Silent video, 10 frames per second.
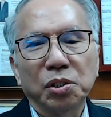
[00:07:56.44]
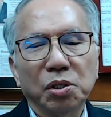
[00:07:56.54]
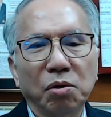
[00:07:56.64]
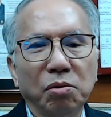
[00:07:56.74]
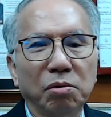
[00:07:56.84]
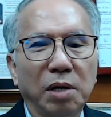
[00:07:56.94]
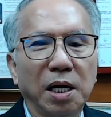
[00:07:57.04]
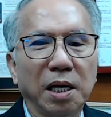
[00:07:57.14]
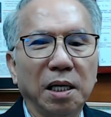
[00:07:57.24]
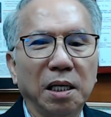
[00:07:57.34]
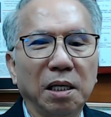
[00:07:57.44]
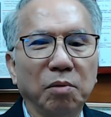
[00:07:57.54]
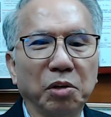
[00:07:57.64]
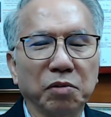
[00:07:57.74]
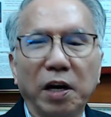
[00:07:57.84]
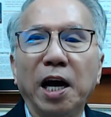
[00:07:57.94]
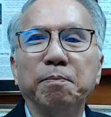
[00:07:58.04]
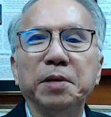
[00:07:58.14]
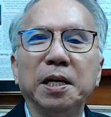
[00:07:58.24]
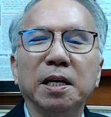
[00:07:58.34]
So I was very
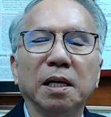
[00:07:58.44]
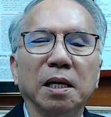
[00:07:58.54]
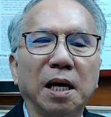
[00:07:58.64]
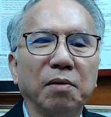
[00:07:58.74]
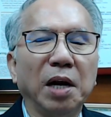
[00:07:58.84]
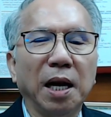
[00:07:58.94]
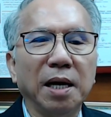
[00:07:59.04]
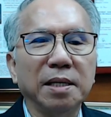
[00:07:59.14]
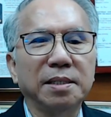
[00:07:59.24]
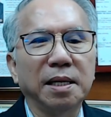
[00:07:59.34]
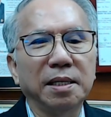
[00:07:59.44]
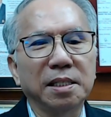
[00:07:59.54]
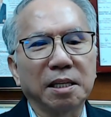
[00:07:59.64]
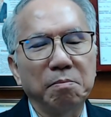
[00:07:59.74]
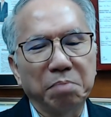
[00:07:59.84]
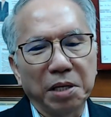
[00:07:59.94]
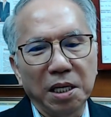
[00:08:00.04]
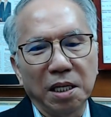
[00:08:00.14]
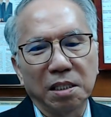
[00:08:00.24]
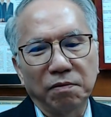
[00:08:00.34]
happy. I realized that this company is